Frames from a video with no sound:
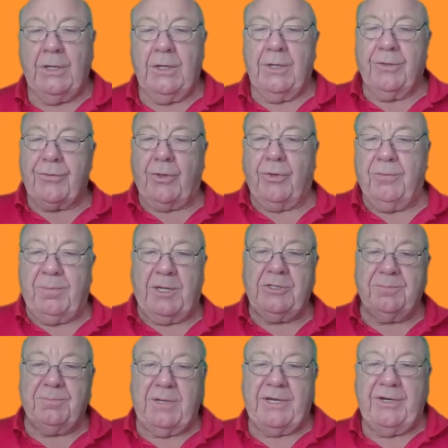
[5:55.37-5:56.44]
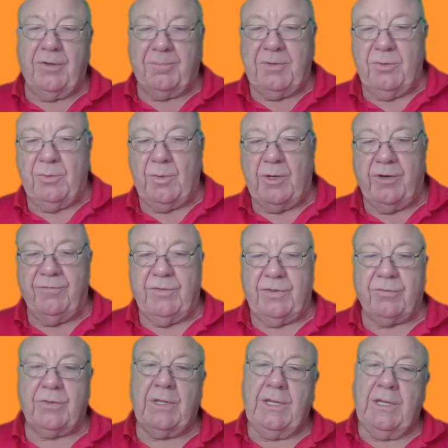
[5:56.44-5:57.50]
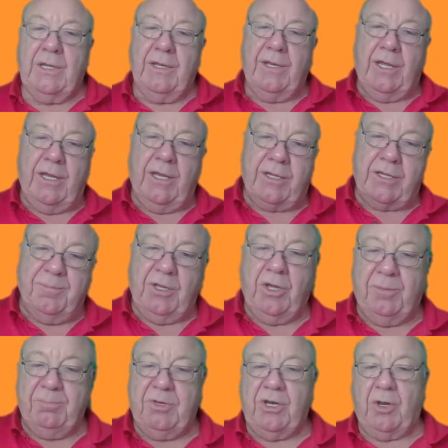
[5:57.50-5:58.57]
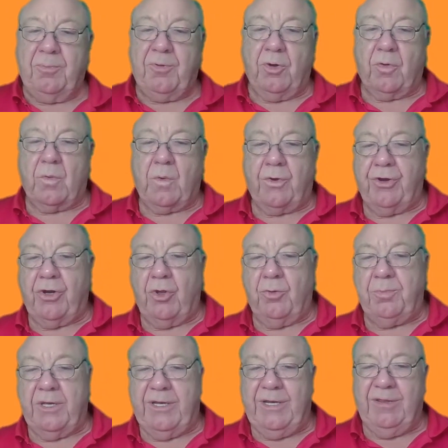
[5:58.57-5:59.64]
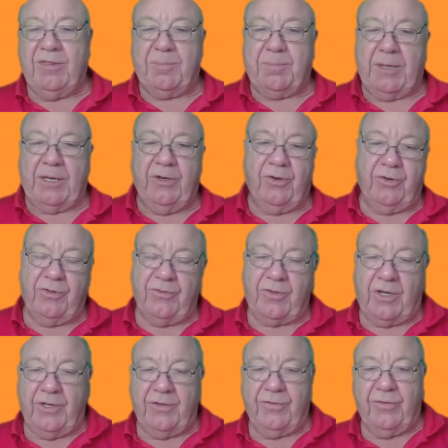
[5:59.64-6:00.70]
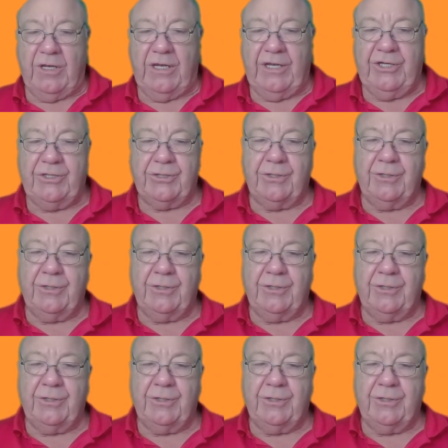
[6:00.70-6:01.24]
So the patient may not be aware of this. Uh, it can be hemianopia or quadrinopia, depending on the size of the lesion.